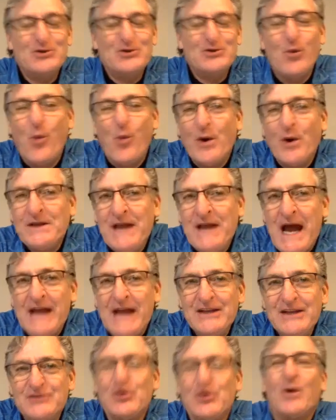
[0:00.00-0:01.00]
what got,
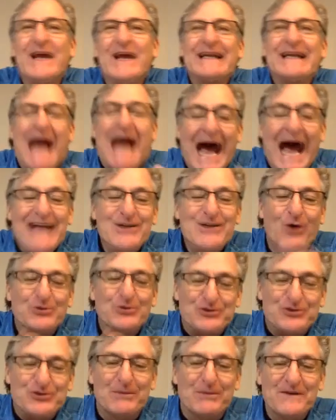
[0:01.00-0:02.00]
yeah. Again, I know
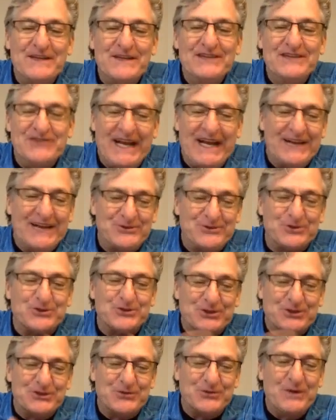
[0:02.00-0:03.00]
some of these
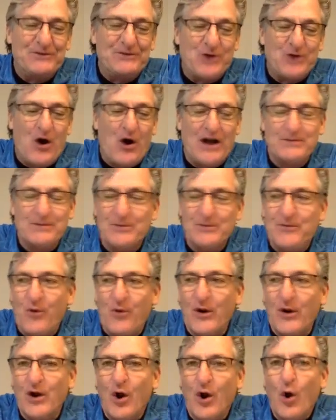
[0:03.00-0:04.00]
answers because we've talked
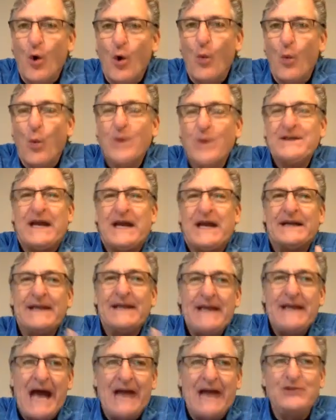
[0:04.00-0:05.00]
before. What kind
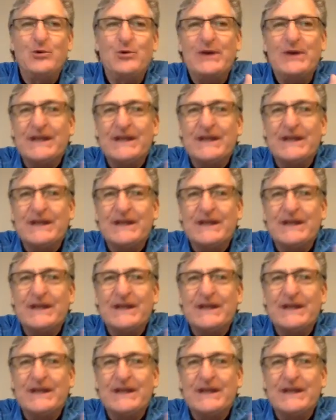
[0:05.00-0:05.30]
of got you